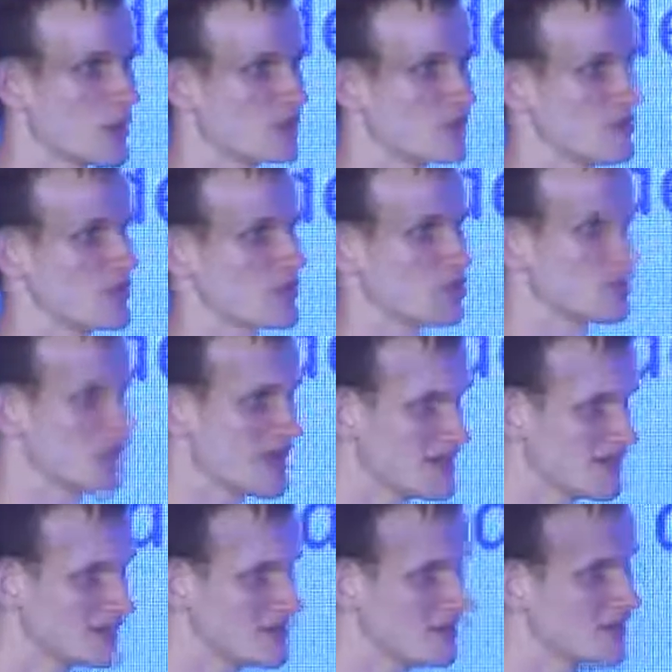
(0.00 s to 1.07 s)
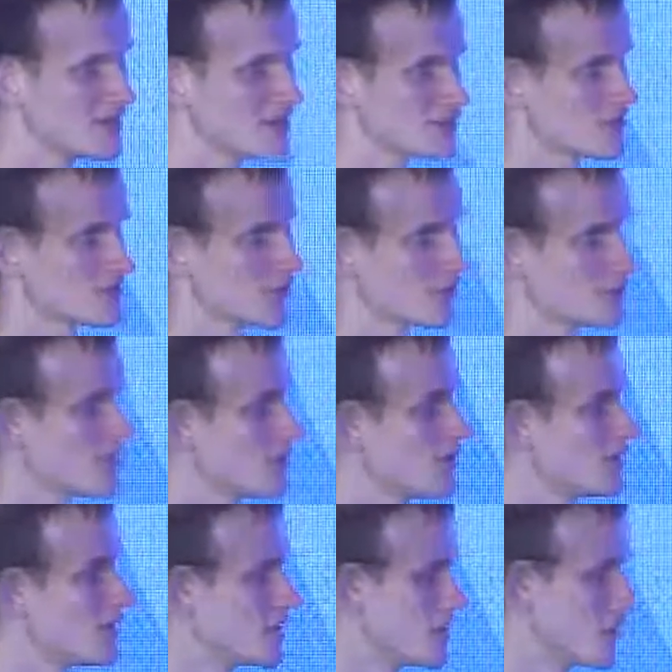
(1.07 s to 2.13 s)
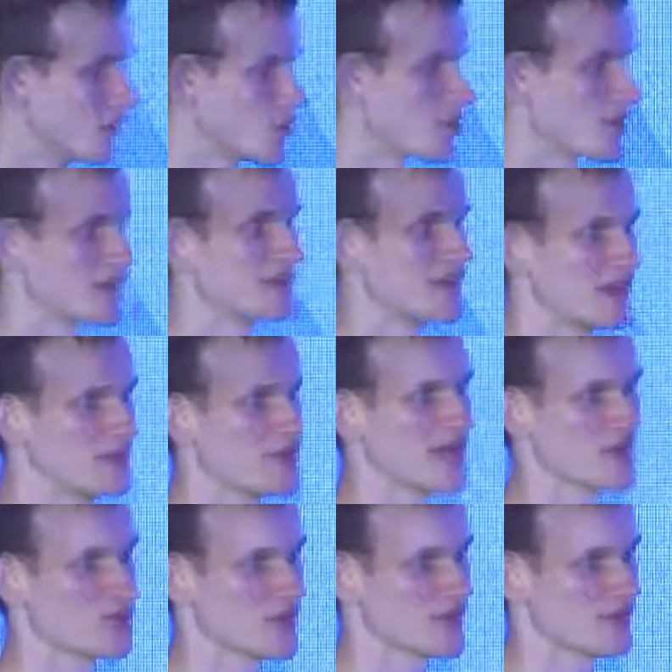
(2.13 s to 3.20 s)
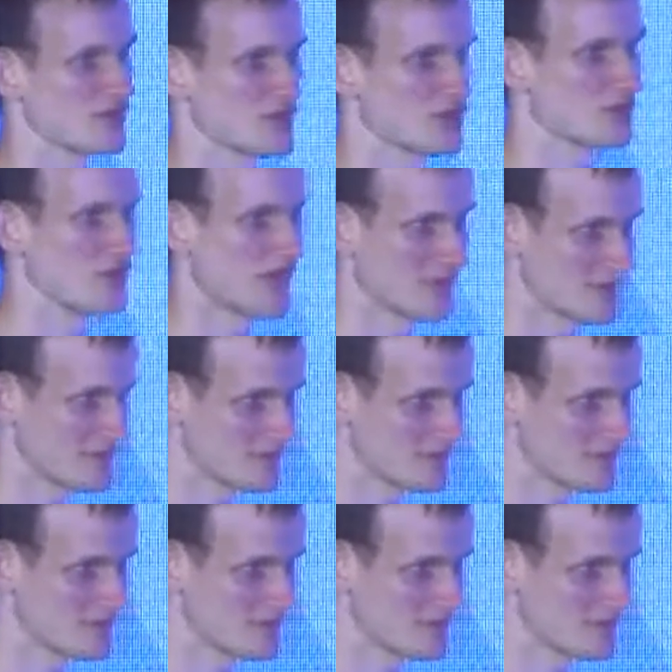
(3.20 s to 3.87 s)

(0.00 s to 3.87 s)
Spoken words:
from a domain to the owner and the IP address of each domain.